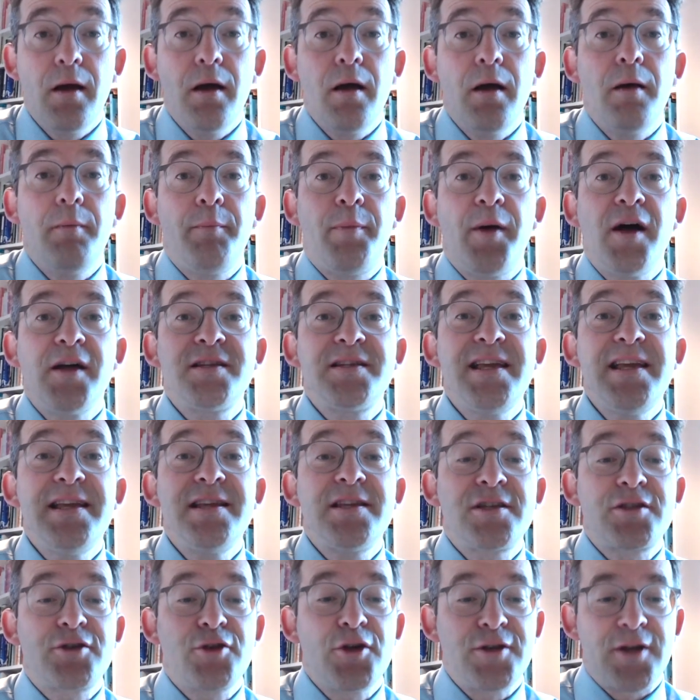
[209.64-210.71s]
Percy
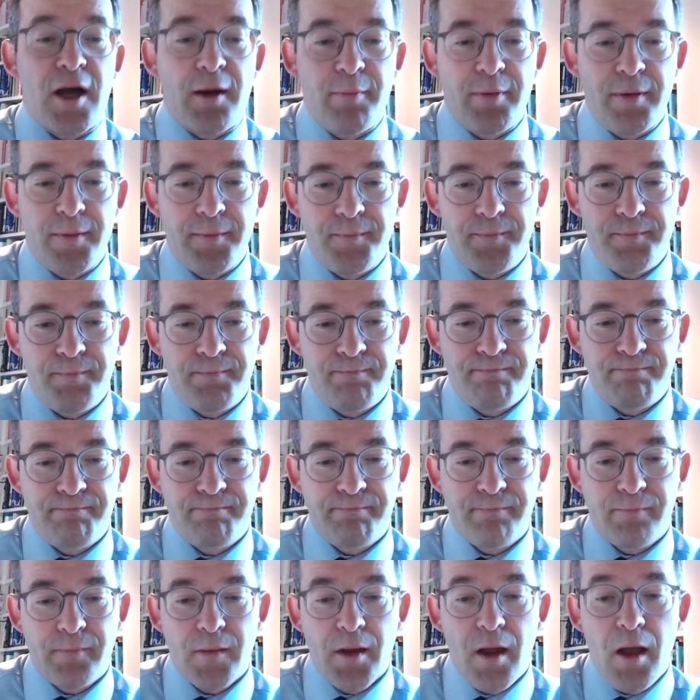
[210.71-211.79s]
stood up.
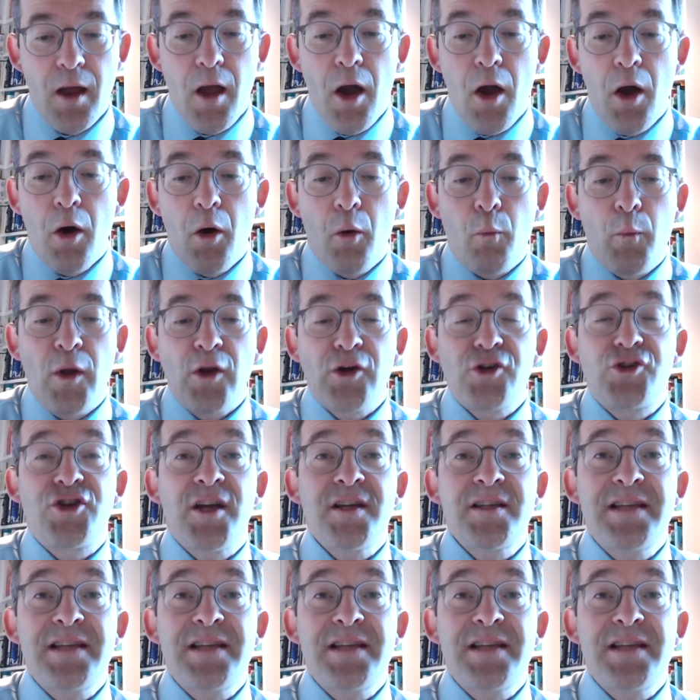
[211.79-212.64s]
"We'll just